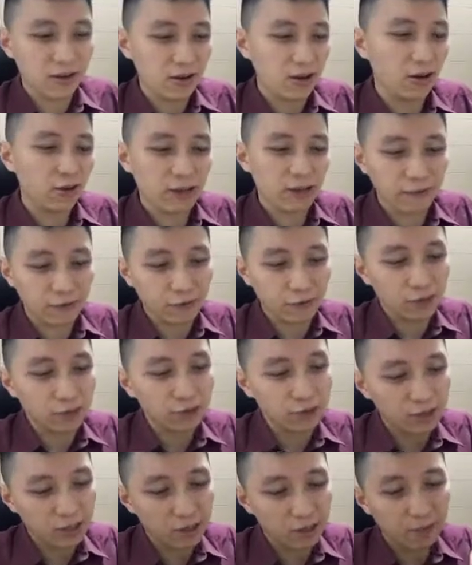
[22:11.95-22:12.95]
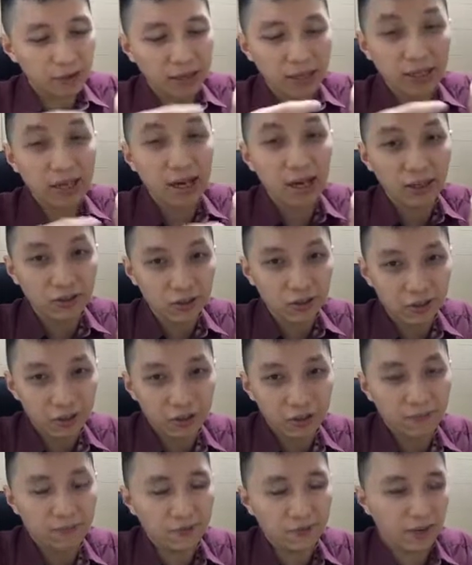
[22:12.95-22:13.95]
oh, if you simply touch
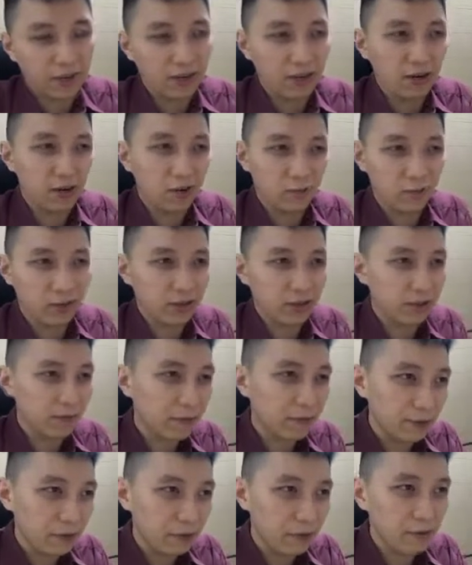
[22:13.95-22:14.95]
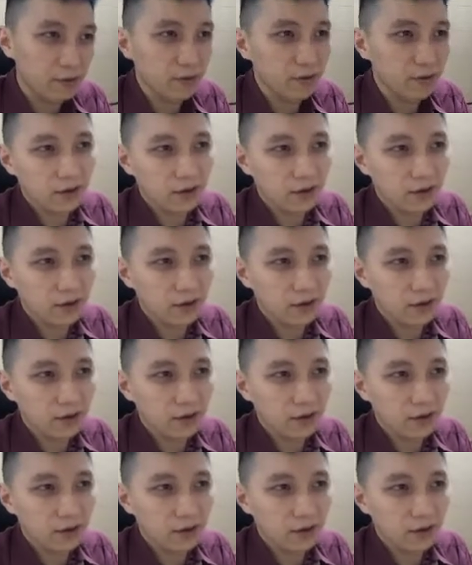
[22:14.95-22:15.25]
them they can already feel,